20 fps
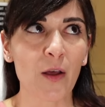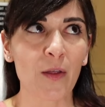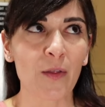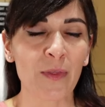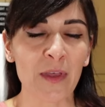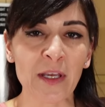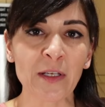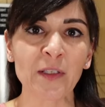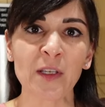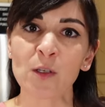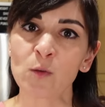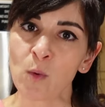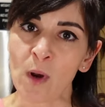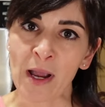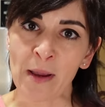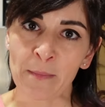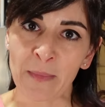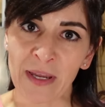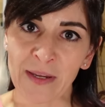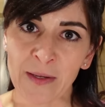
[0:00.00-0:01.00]
this is
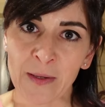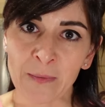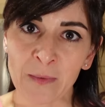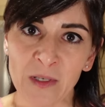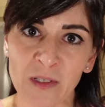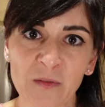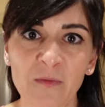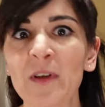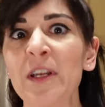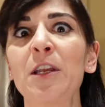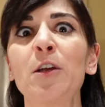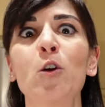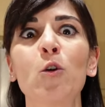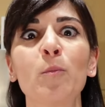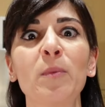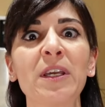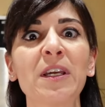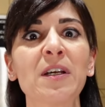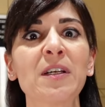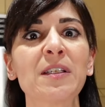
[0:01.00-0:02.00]
why I'm making this video
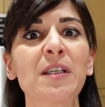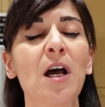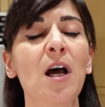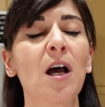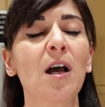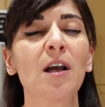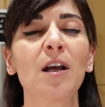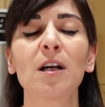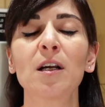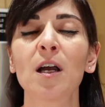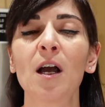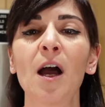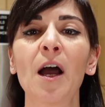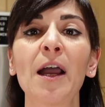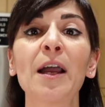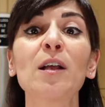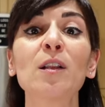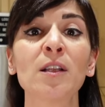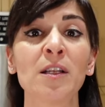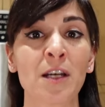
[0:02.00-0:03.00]
because
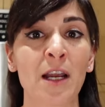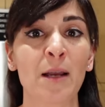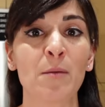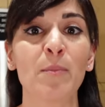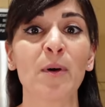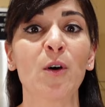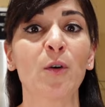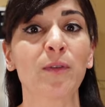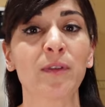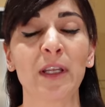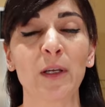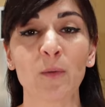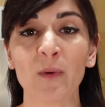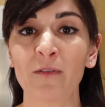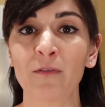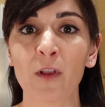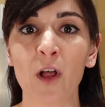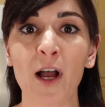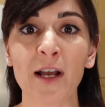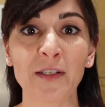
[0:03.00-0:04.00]
Kyle and I both, like
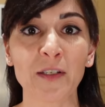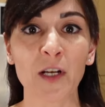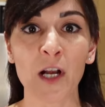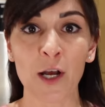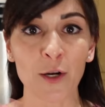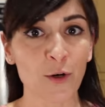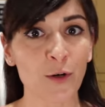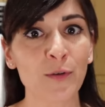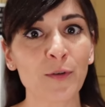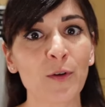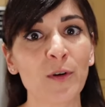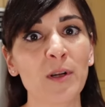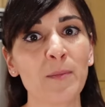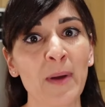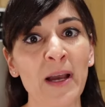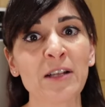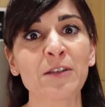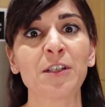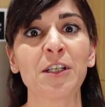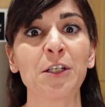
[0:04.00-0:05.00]
we've lost 130
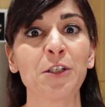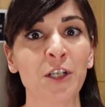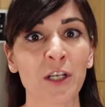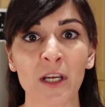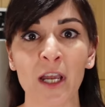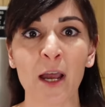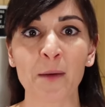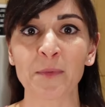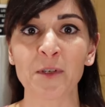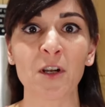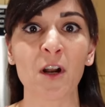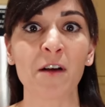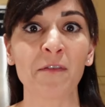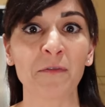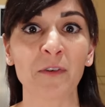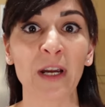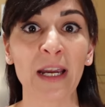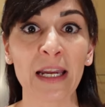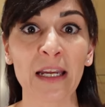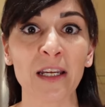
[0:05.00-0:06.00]
pounds each and kept it off
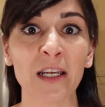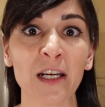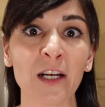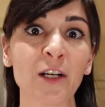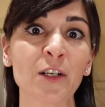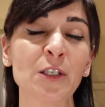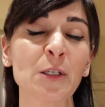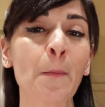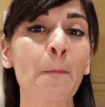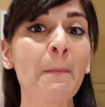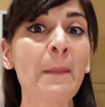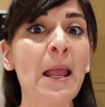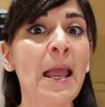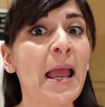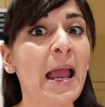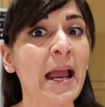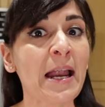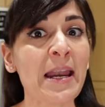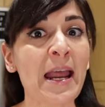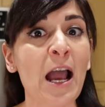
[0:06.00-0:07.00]
for eight years.
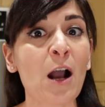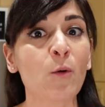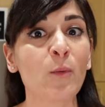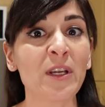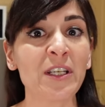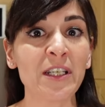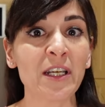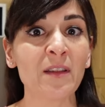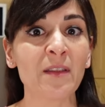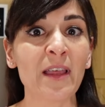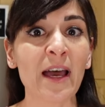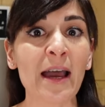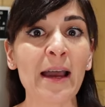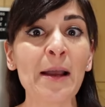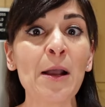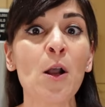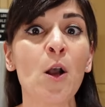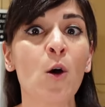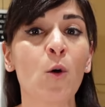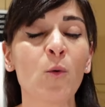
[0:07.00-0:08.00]
And how we did
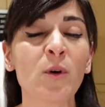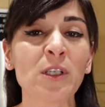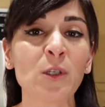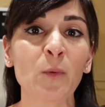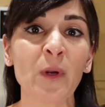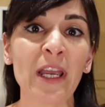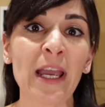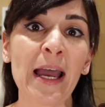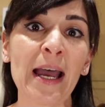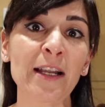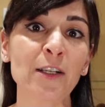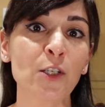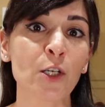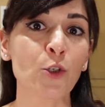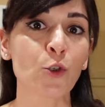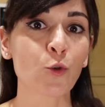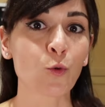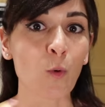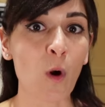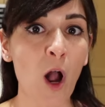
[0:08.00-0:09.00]
that was we had to
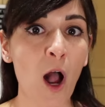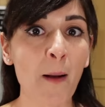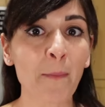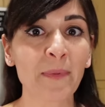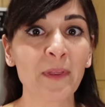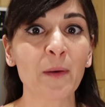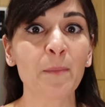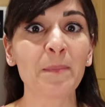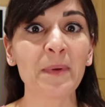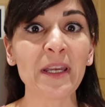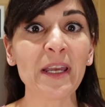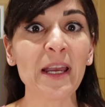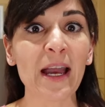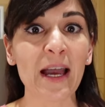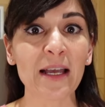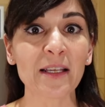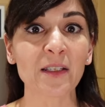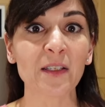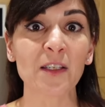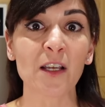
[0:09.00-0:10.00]
drop the
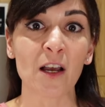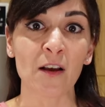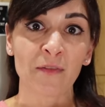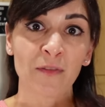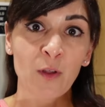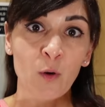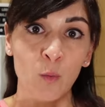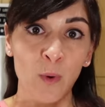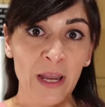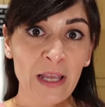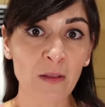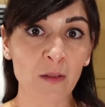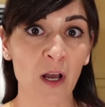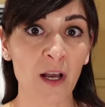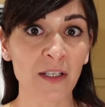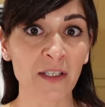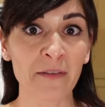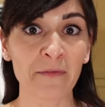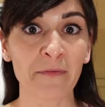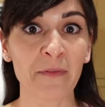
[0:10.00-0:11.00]
BS of the weight
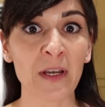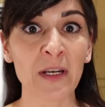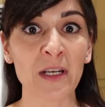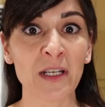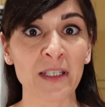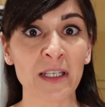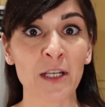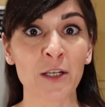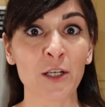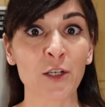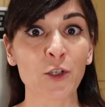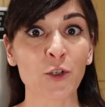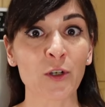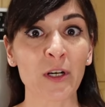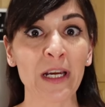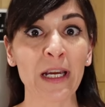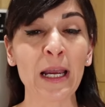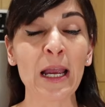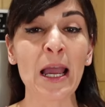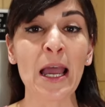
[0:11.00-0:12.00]
loss and fitness
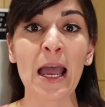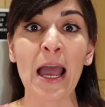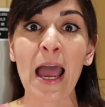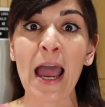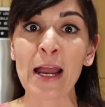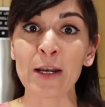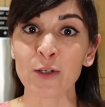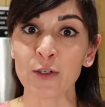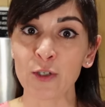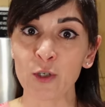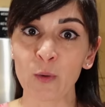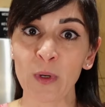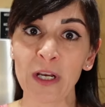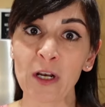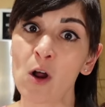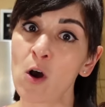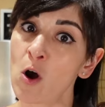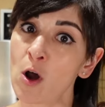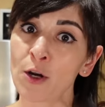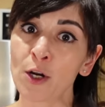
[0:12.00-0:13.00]
industry and do
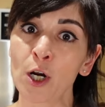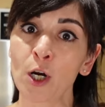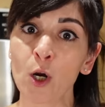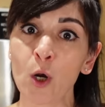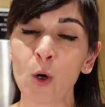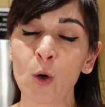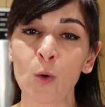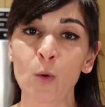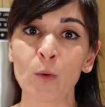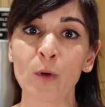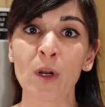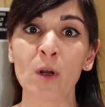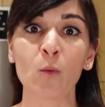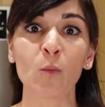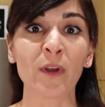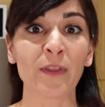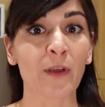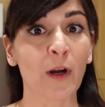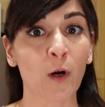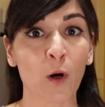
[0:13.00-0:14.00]
it on our own
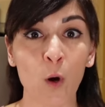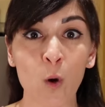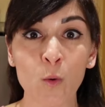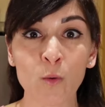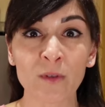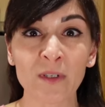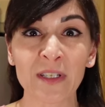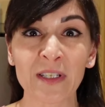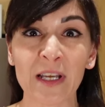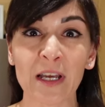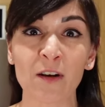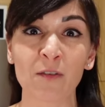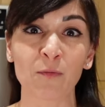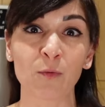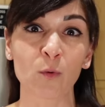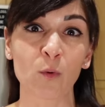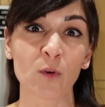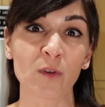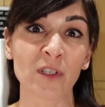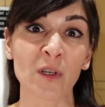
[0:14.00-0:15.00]
with our own set of
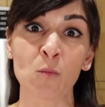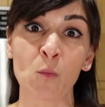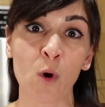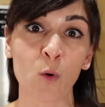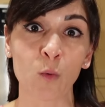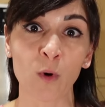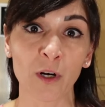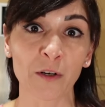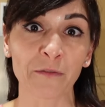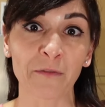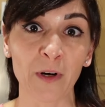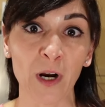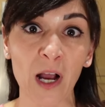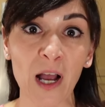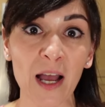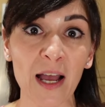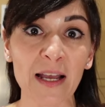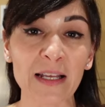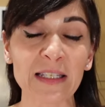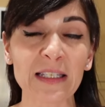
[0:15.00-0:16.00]
rules and what worked for
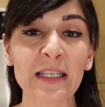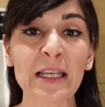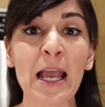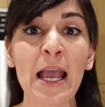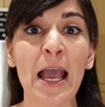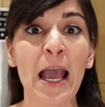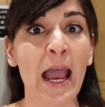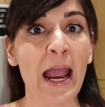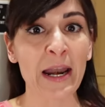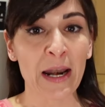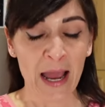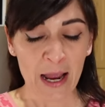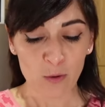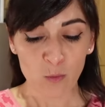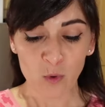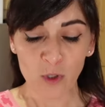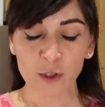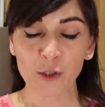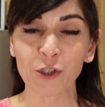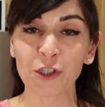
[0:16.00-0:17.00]
us. And I
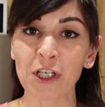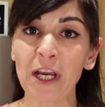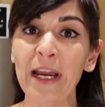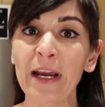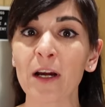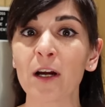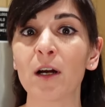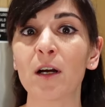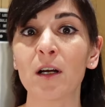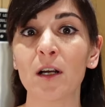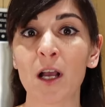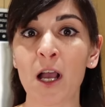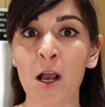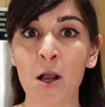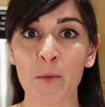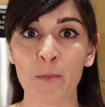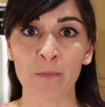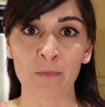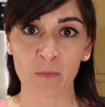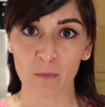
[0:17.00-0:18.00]
will share,
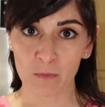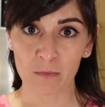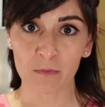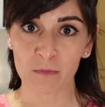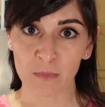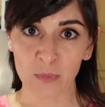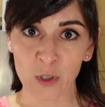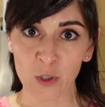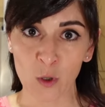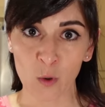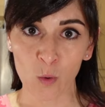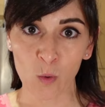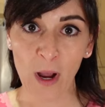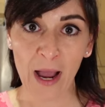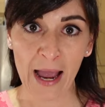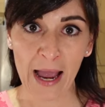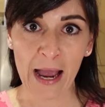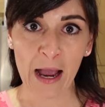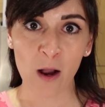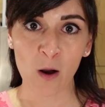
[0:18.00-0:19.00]
um, you know,
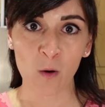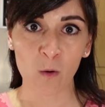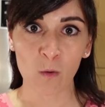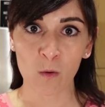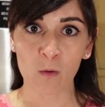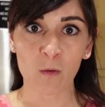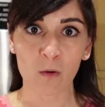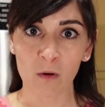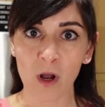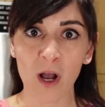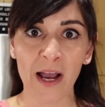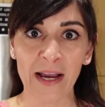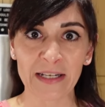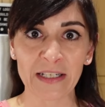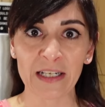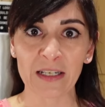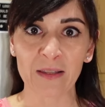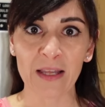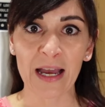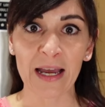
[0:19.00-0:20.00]
how I
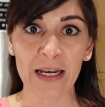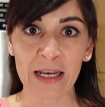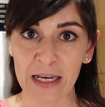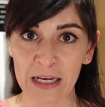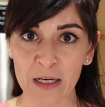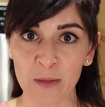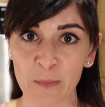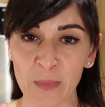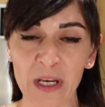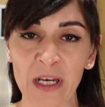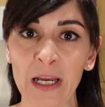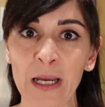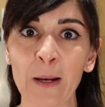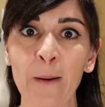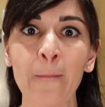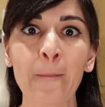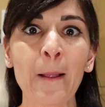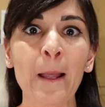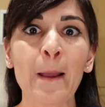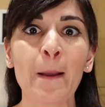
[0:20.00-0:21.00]
did that in a
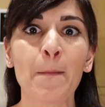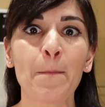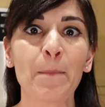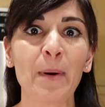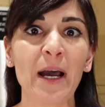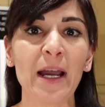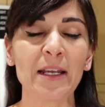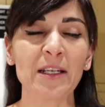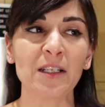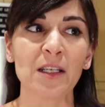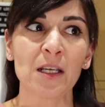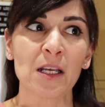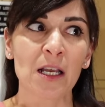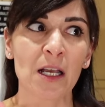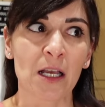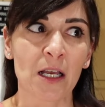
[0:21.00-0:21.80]
minute. But